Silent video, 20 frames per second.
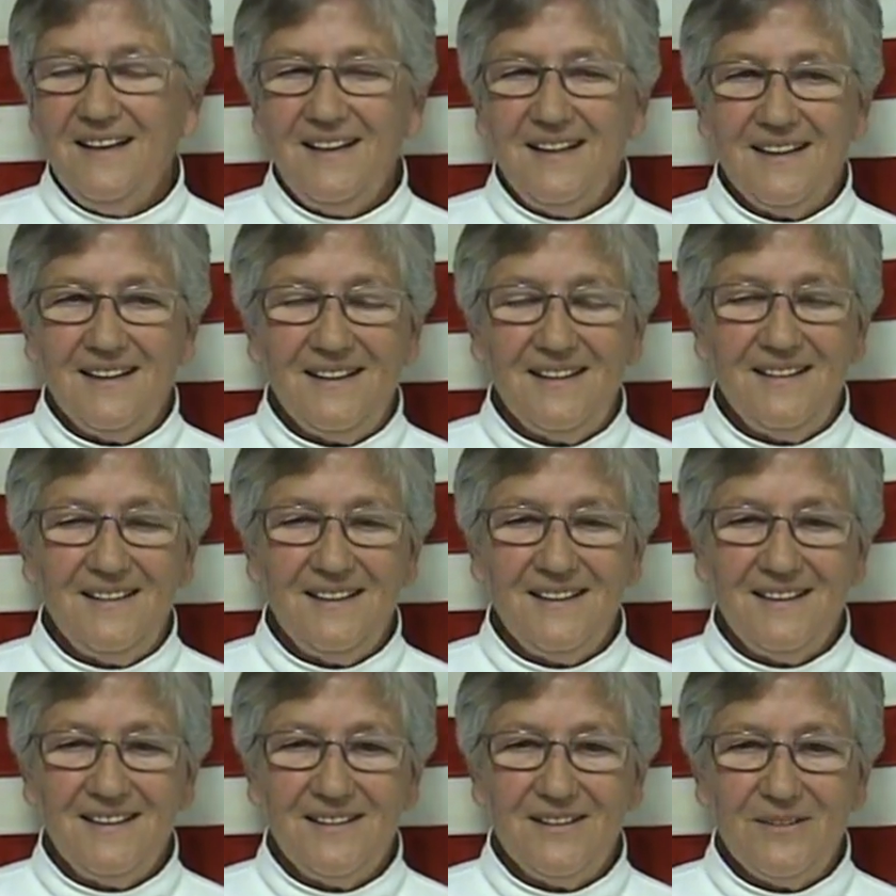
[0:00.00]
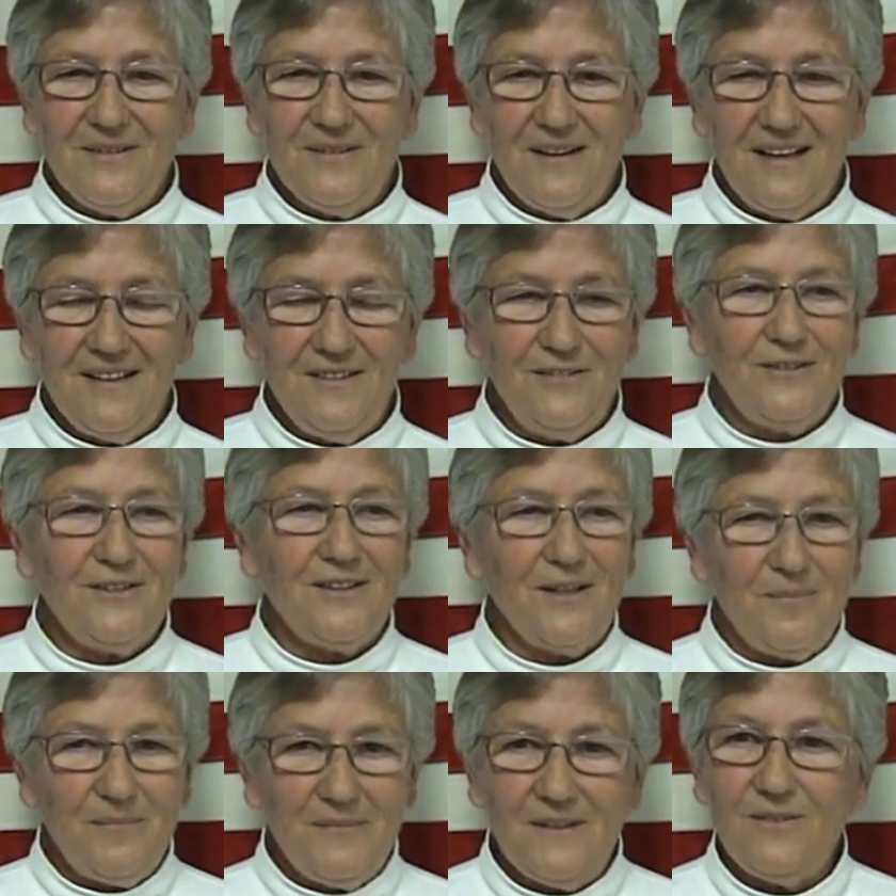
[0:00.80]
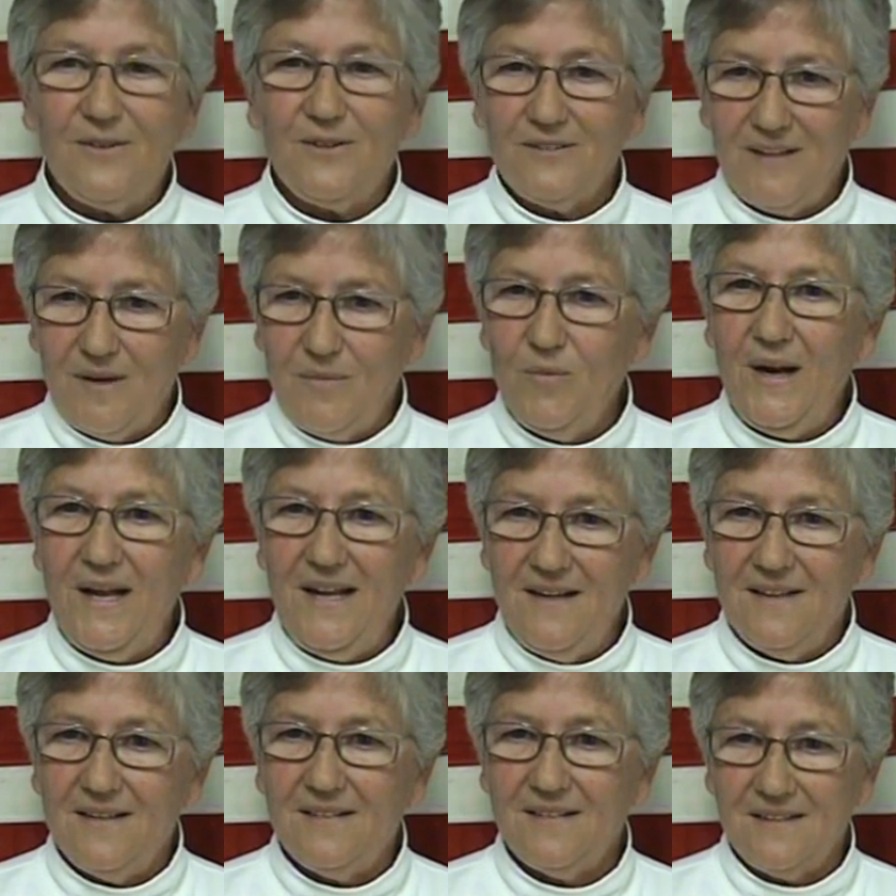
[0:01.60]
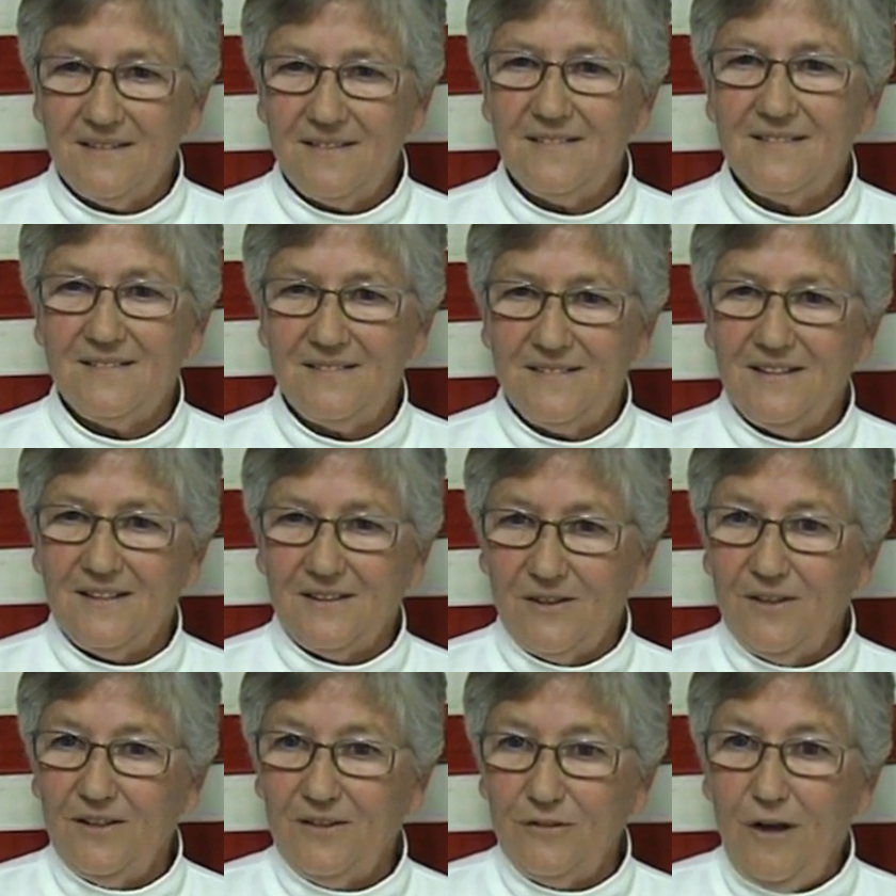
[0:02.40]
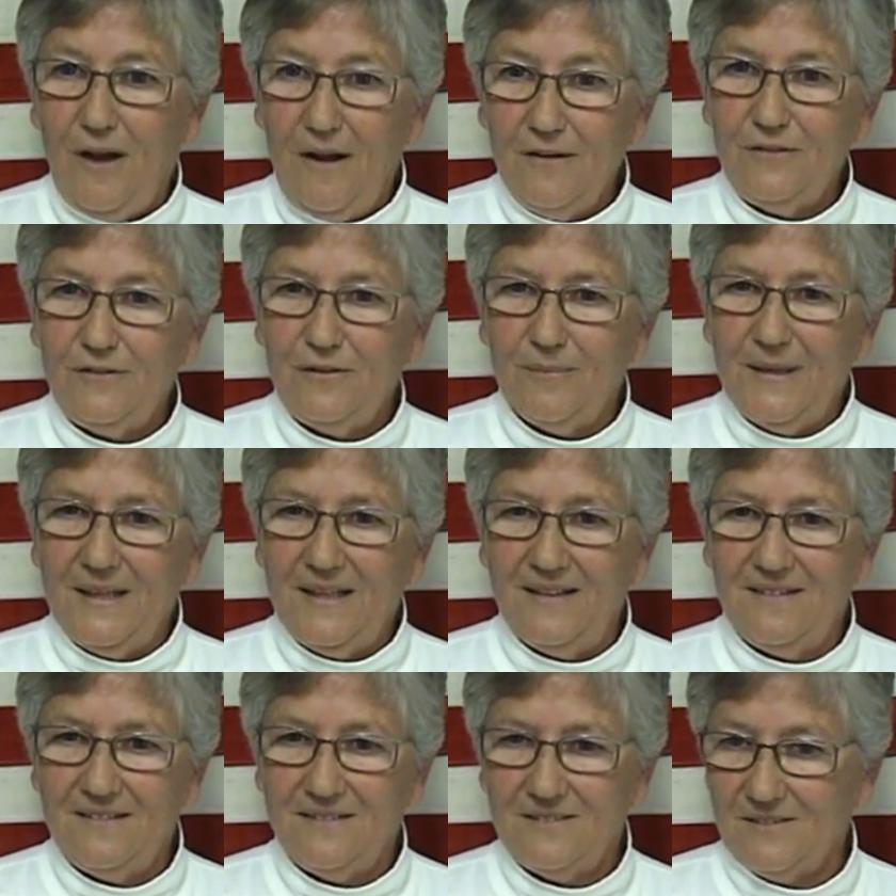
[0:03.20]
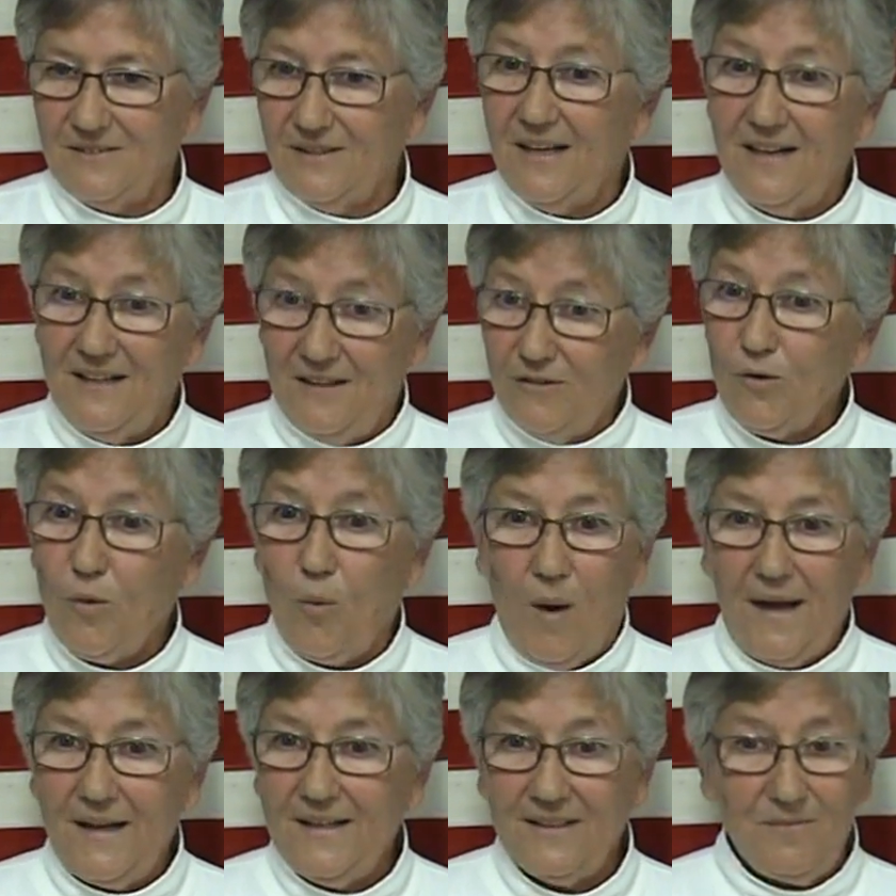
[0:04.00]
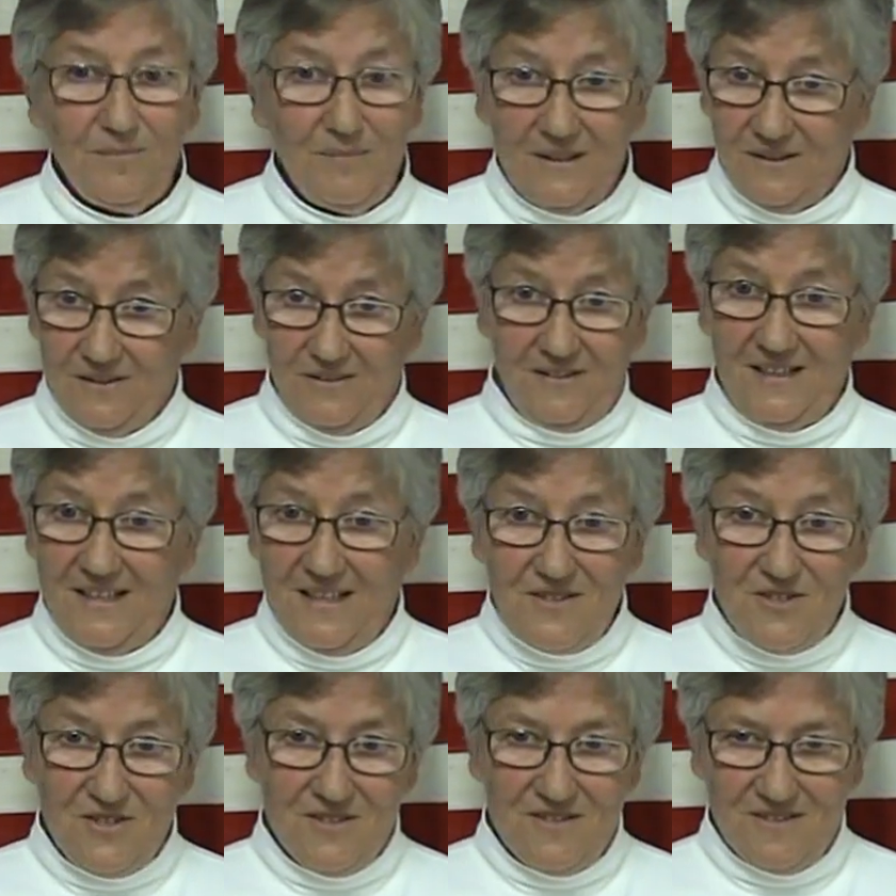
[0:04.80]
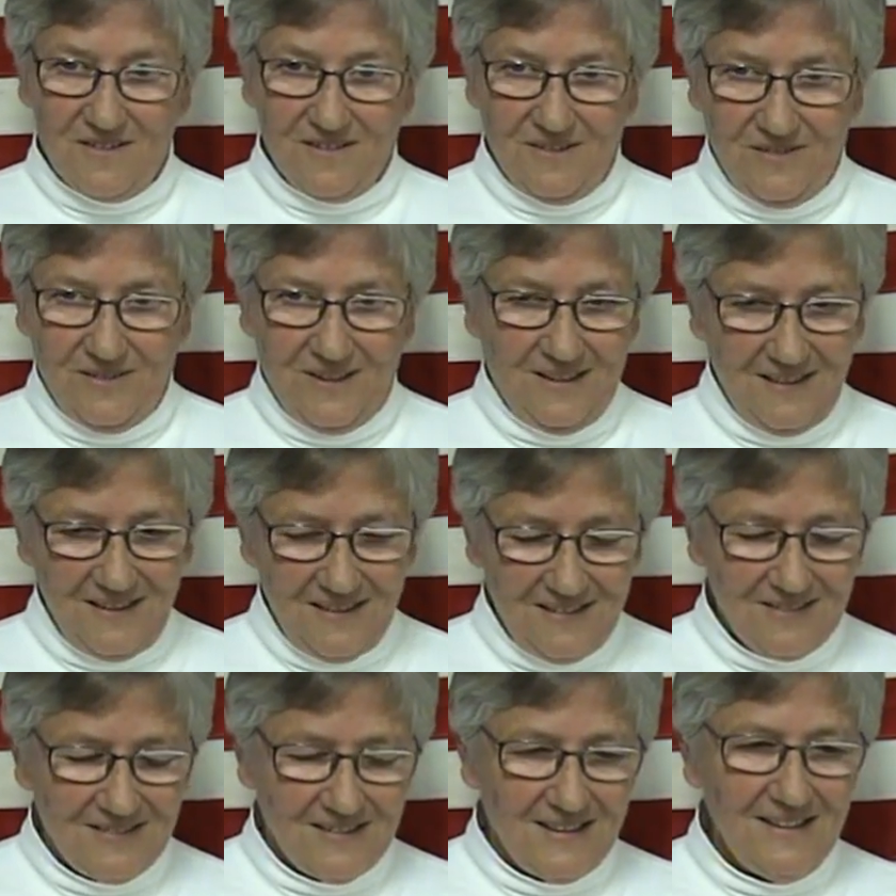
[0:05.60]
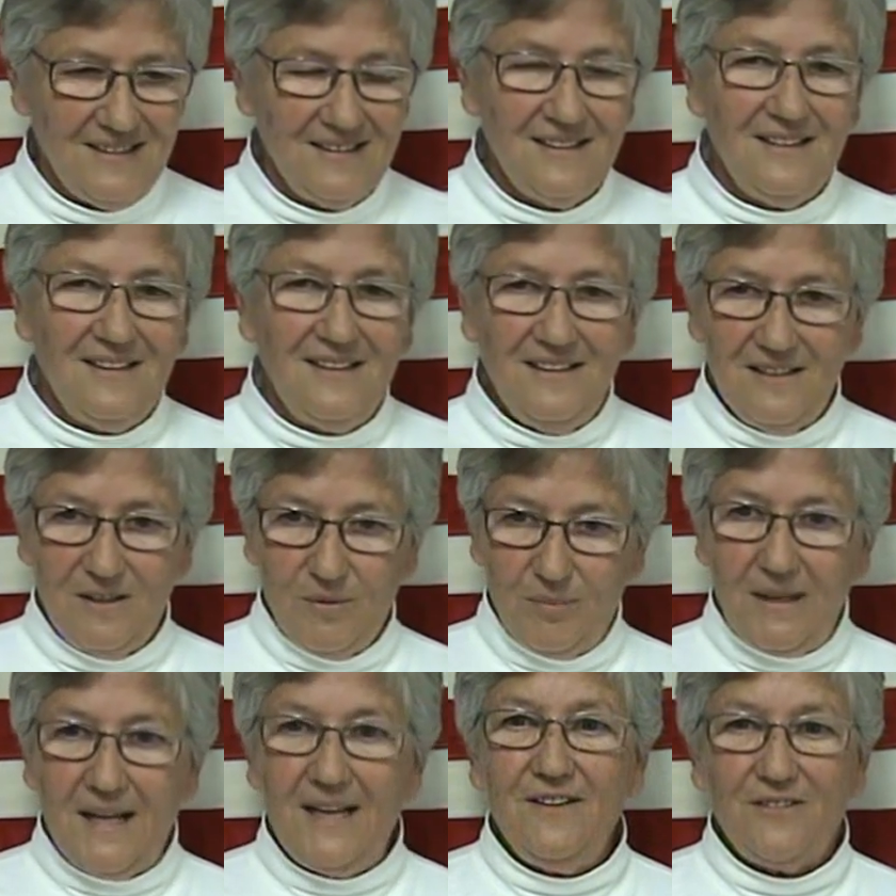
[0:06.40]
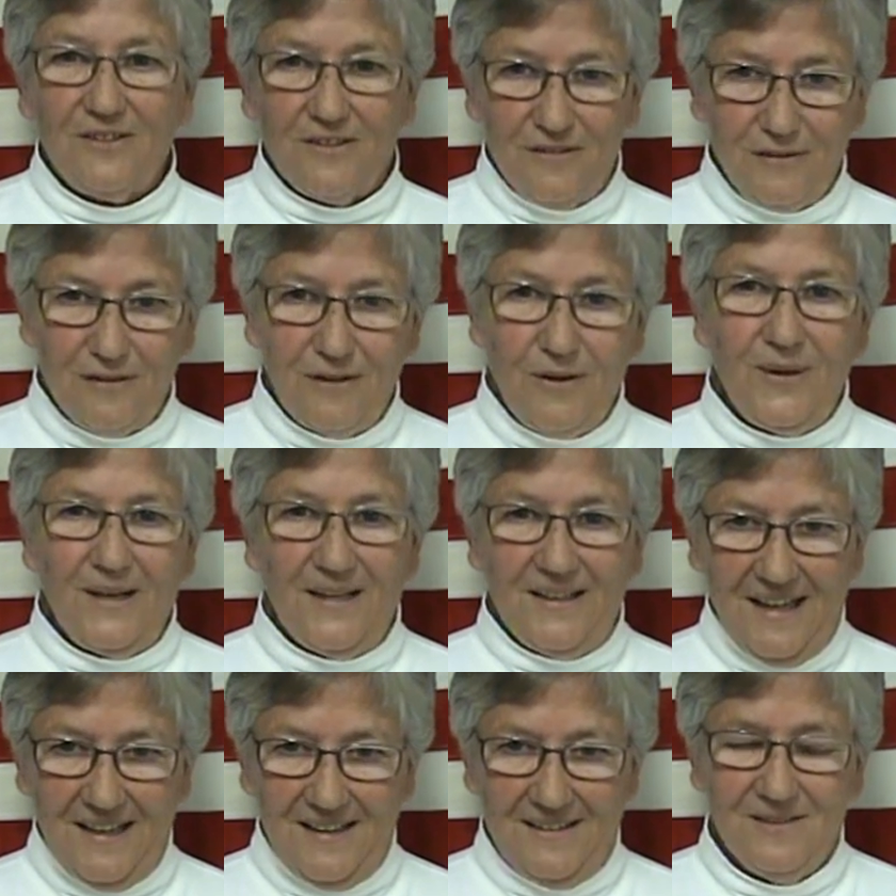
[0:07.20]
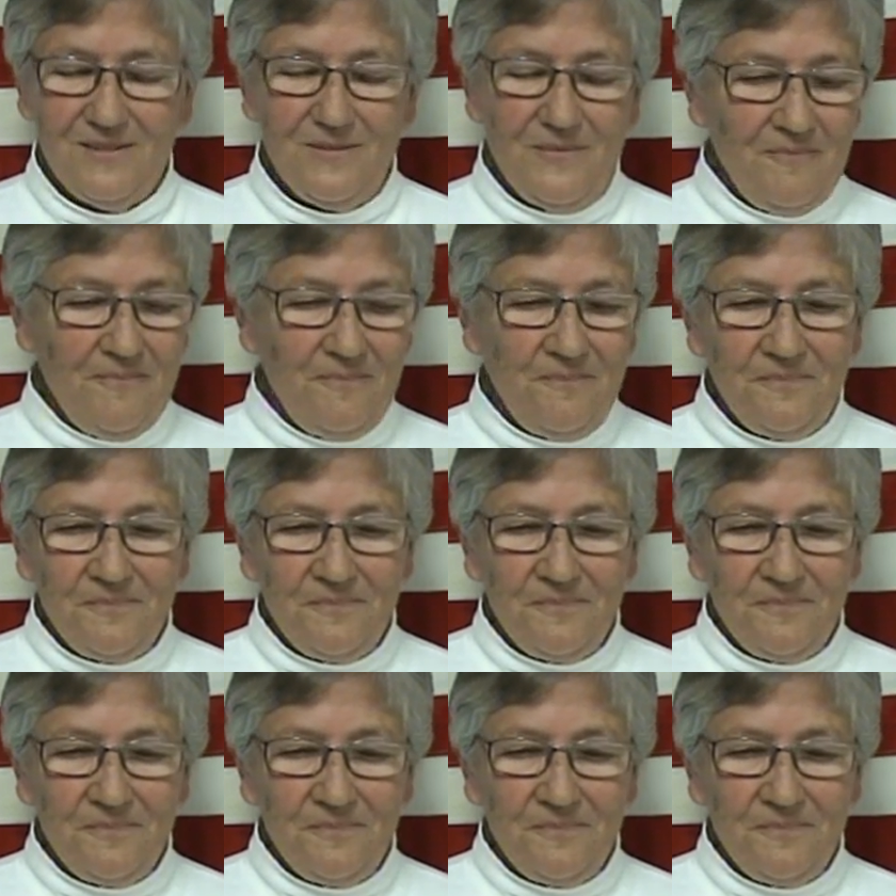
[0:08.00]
And uh, I stood up, and of course I'm waiting that they're going to talk to me. And it's quiet because the engines aren't running. Right, the blades are slowing down,